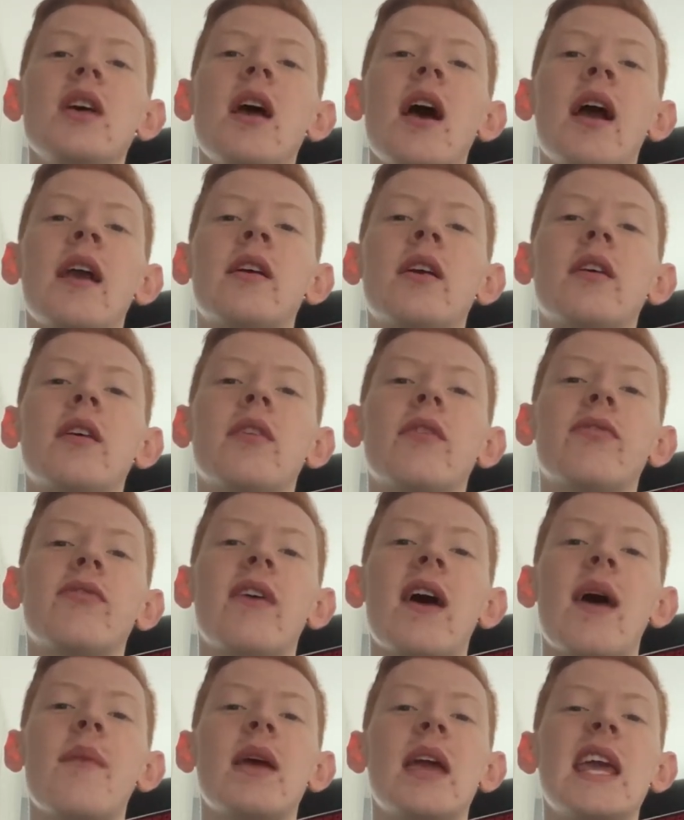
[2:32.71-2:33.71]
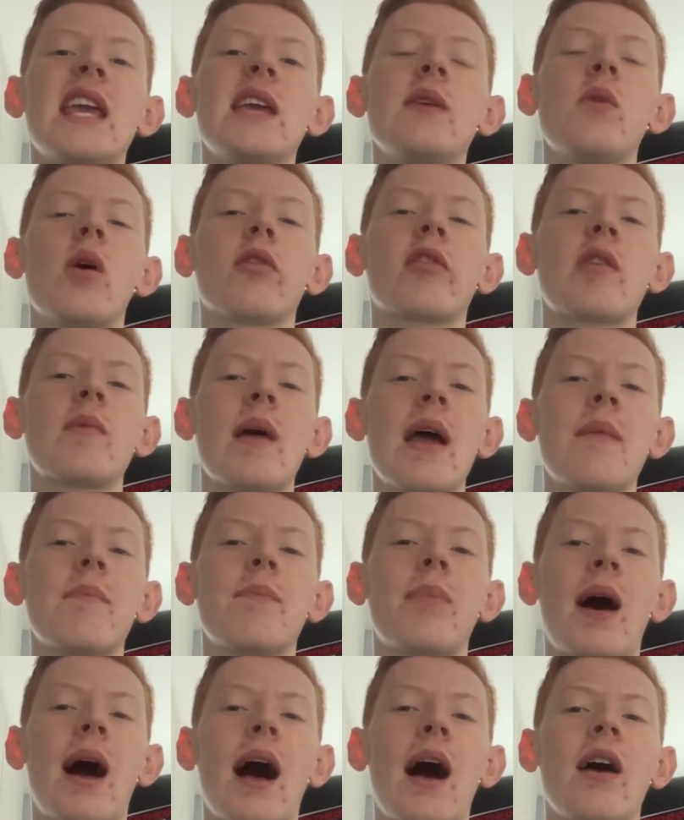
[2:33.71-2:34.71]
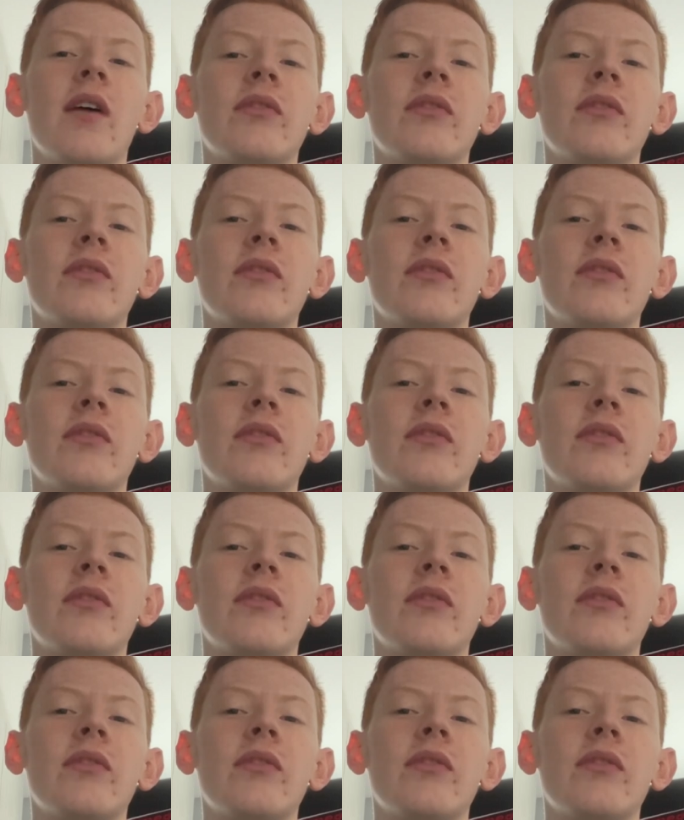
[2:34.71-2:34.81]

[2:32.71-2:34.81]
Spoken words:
and can confirm he will remain part